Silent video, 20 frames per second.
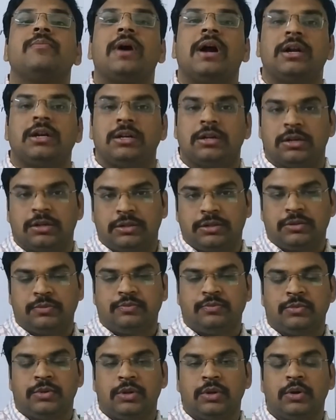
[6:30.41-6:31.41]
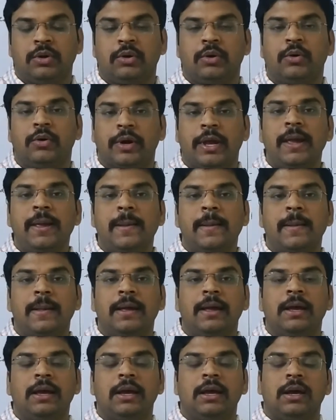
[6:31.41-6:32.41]
partners. Okay,
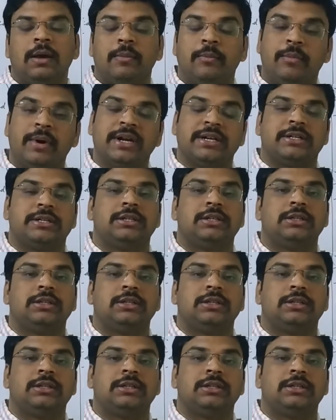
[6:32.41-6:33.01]
but